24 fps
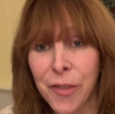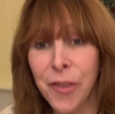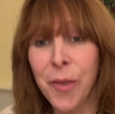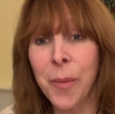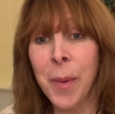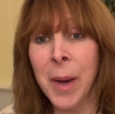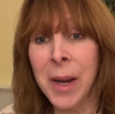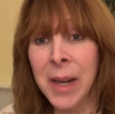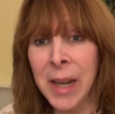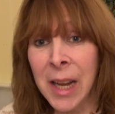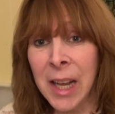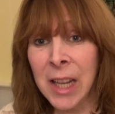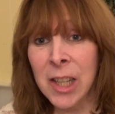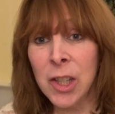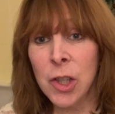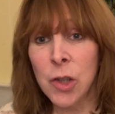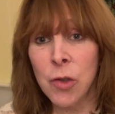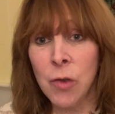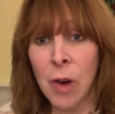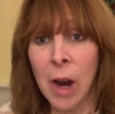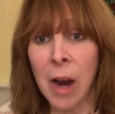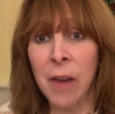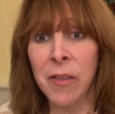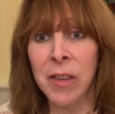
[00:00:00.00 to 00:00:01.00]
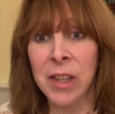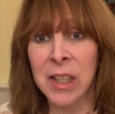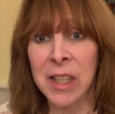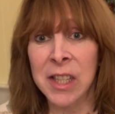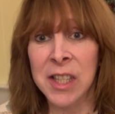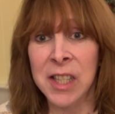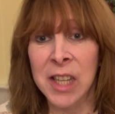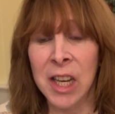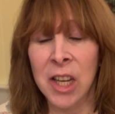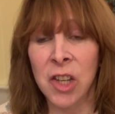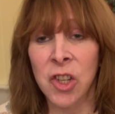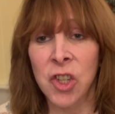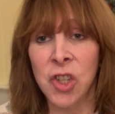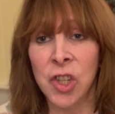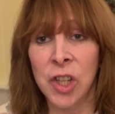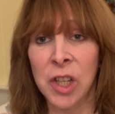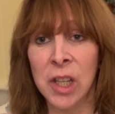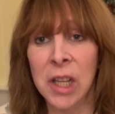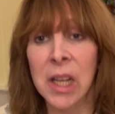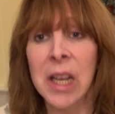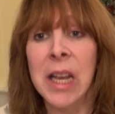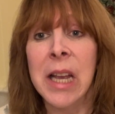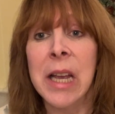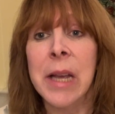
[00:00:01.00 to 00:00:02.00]
for my next travel
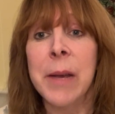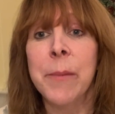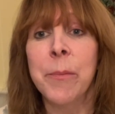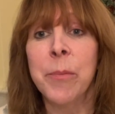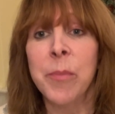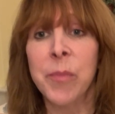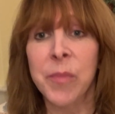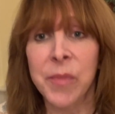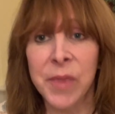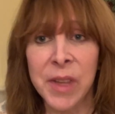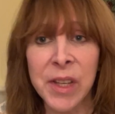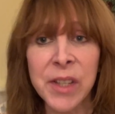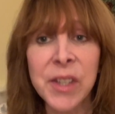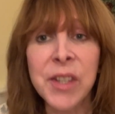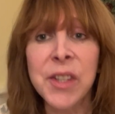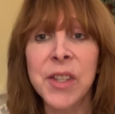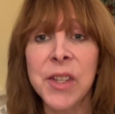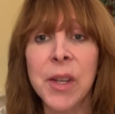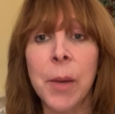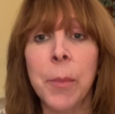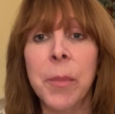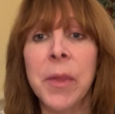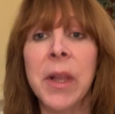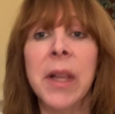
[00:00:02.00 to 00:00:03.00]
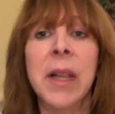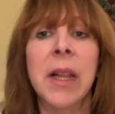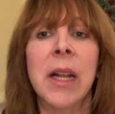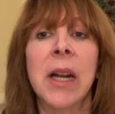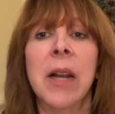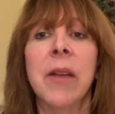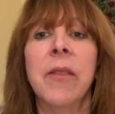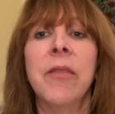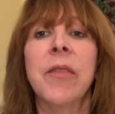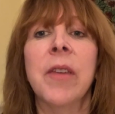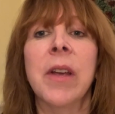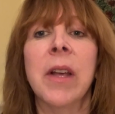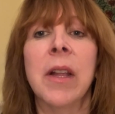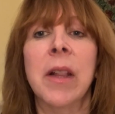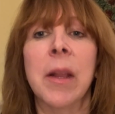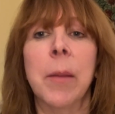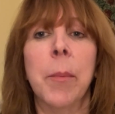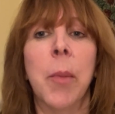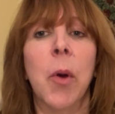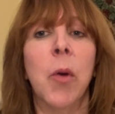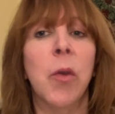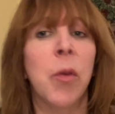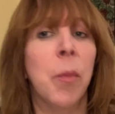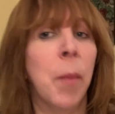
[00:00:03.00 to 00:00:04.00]
essential, this is something that I feel that
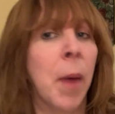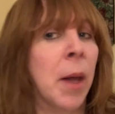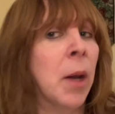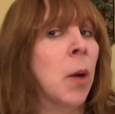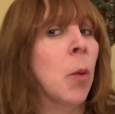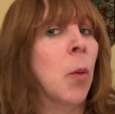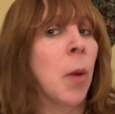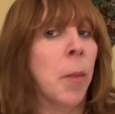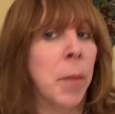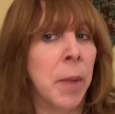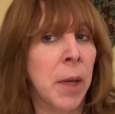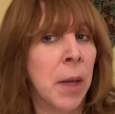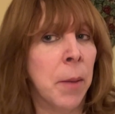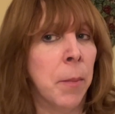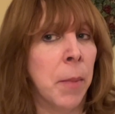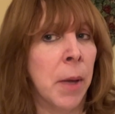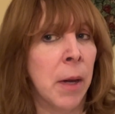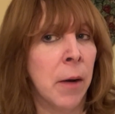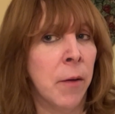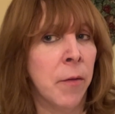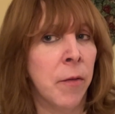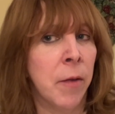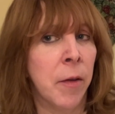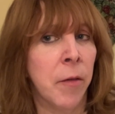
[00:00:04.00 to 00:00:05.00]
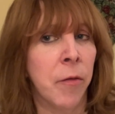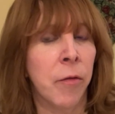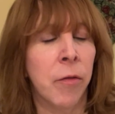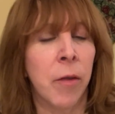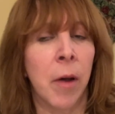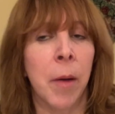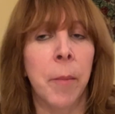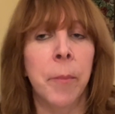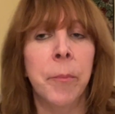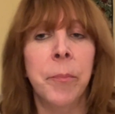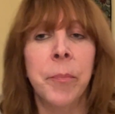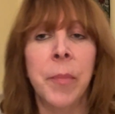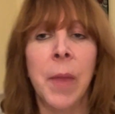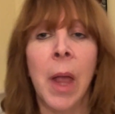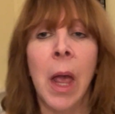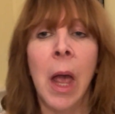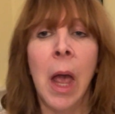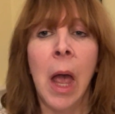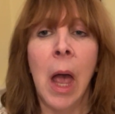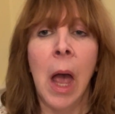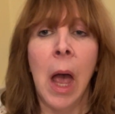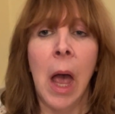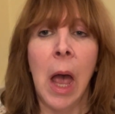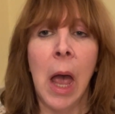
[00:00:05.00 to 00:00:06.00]
both men and women can benefit from,
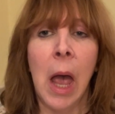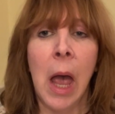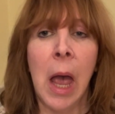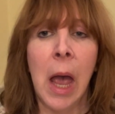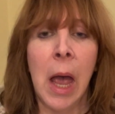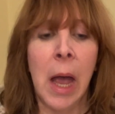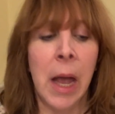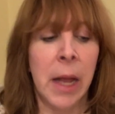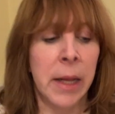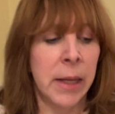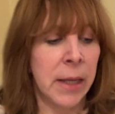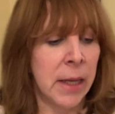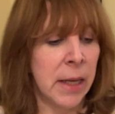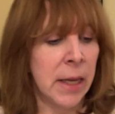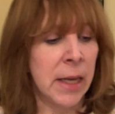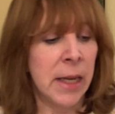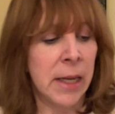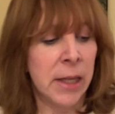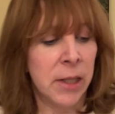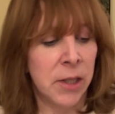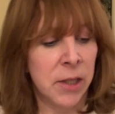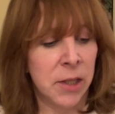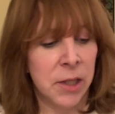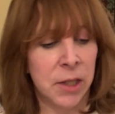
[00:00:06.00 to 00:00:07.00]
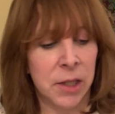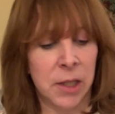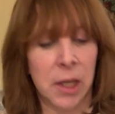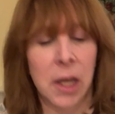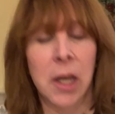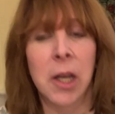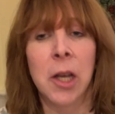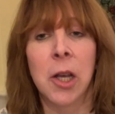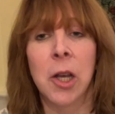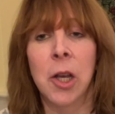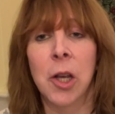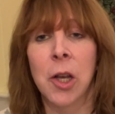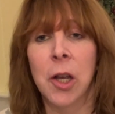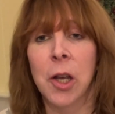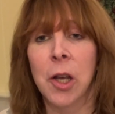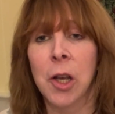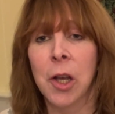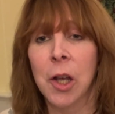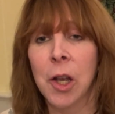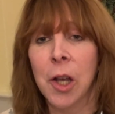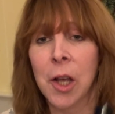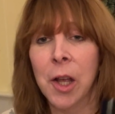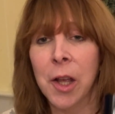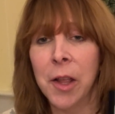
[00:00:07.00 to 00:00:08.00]
and it's
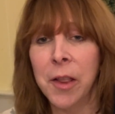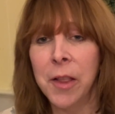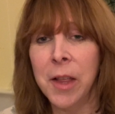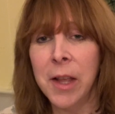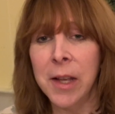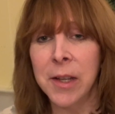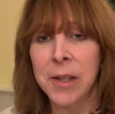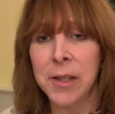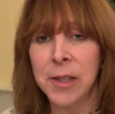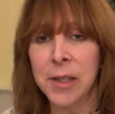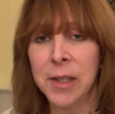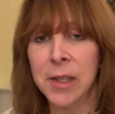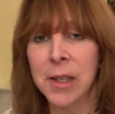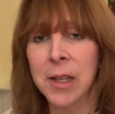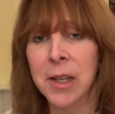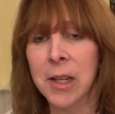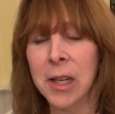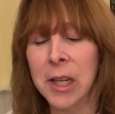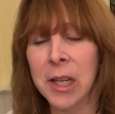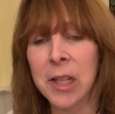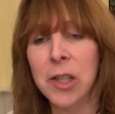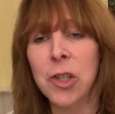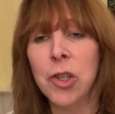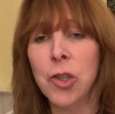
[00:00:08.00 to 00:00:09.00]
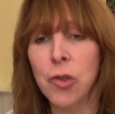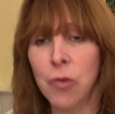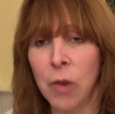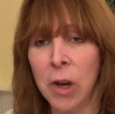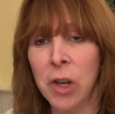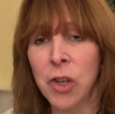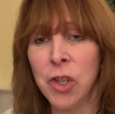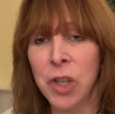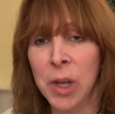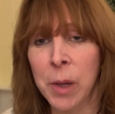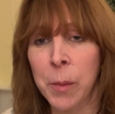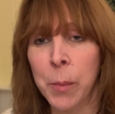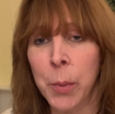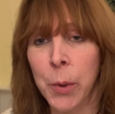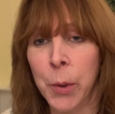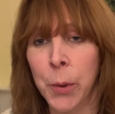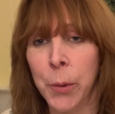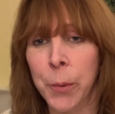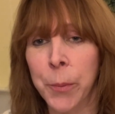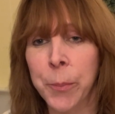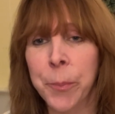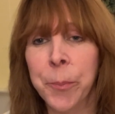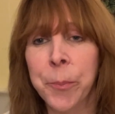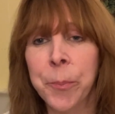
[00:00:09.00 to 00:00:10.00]
this. It's dry shampoo
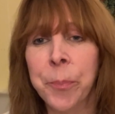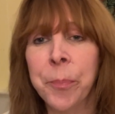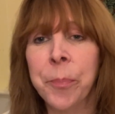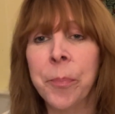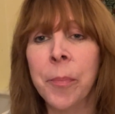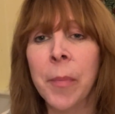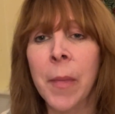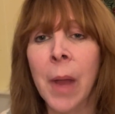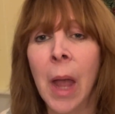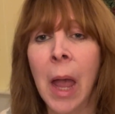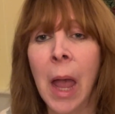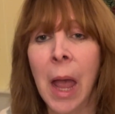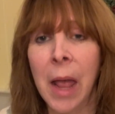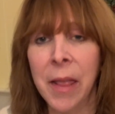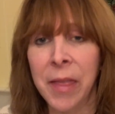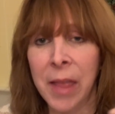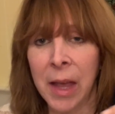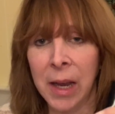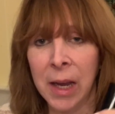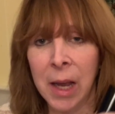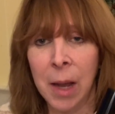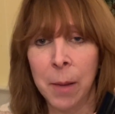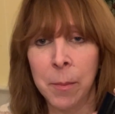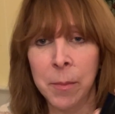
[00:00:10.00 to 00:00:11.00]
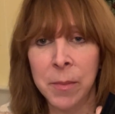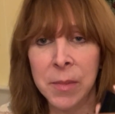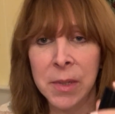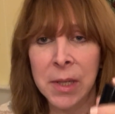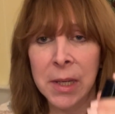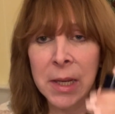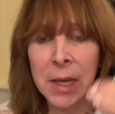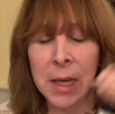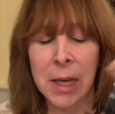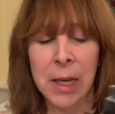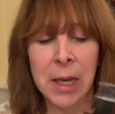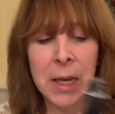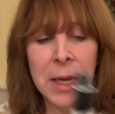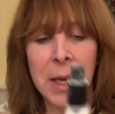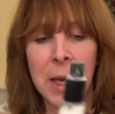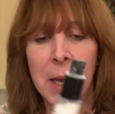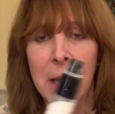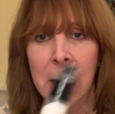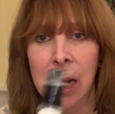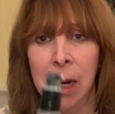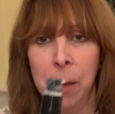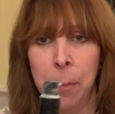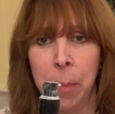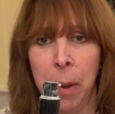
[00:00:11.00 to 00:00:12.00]
that comes
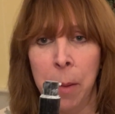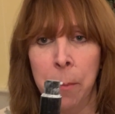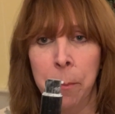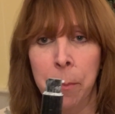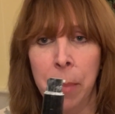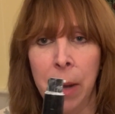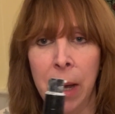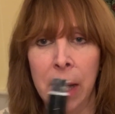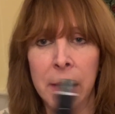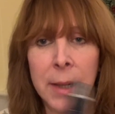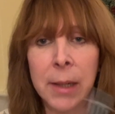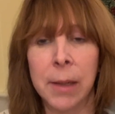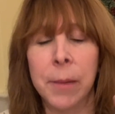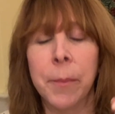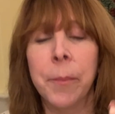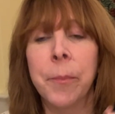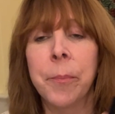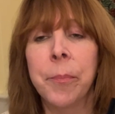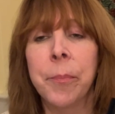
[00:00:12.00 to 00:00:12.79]
in a pump bottle.